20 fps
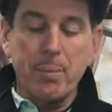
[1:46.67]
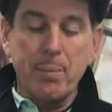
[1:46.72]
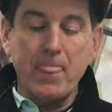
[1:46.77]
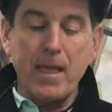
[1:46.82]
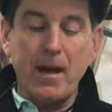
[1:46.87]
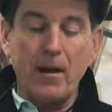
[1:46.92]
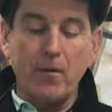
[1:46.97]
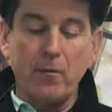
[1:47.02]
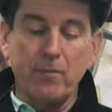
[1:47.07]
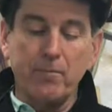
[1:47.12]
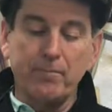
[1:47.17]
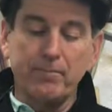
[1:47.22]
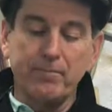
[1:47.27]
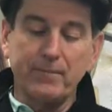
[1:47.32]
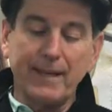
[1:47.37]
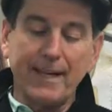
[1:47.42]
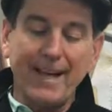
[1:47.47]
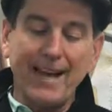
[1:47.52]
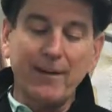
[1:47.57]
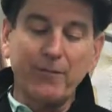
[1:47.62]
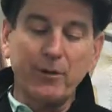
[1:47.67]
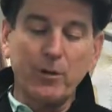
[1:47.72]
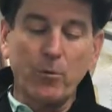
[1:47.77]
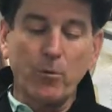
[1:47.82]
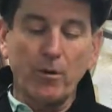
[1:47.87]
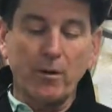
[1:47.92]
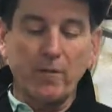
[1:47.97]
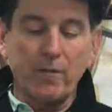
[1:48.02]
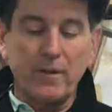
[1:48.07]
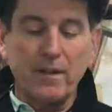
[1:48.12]
now, every
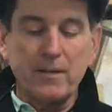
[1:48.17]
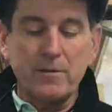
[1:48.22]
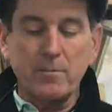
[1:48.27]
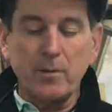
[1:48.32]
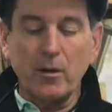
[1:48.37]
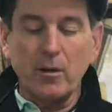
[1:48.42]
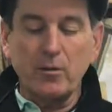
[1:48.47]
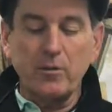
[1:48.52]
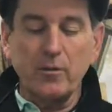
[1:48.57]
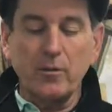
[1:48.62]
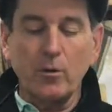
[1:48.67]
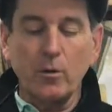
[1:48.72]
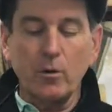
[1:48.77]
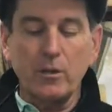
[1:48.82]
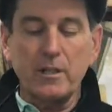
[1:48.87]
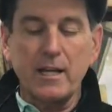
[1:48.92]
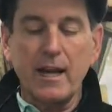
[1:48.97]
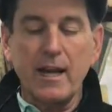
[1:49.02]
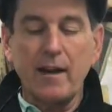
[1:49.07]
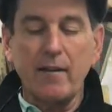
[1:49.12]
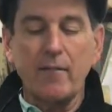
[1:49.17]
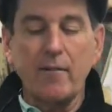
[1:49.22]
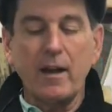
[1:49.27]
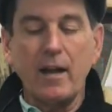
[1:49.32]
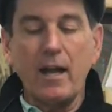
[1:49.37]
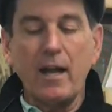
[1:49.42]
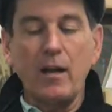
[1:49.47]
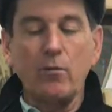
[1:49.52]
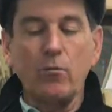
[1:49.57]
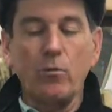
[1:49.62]
one of these putters, of course, have
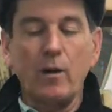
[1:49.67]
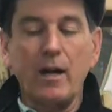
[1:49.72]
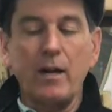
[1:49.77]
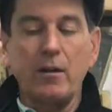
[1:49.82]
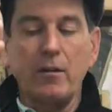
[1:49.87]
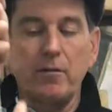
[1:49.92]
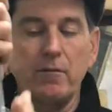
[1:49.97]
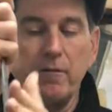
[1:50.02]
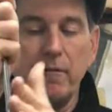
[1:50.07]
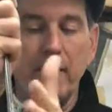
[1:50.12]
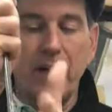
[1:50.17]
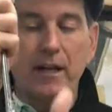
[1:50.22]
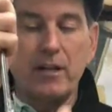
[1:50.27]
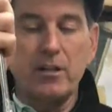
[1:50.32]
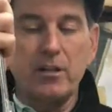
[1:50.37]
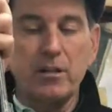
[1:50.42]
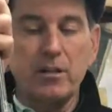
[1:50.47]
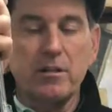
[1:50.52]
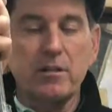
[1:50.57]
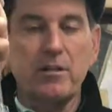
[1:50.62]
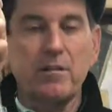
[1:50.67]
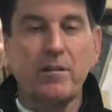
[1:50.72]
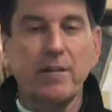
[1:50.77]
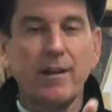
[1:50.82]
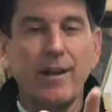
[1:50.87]
a radial face.